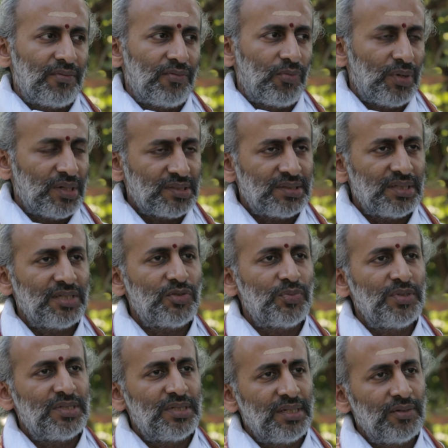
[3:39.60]
verses
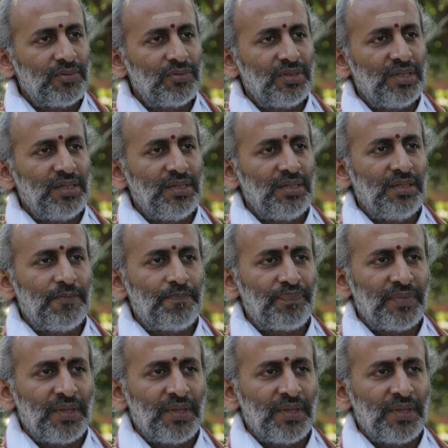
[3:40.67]
which give the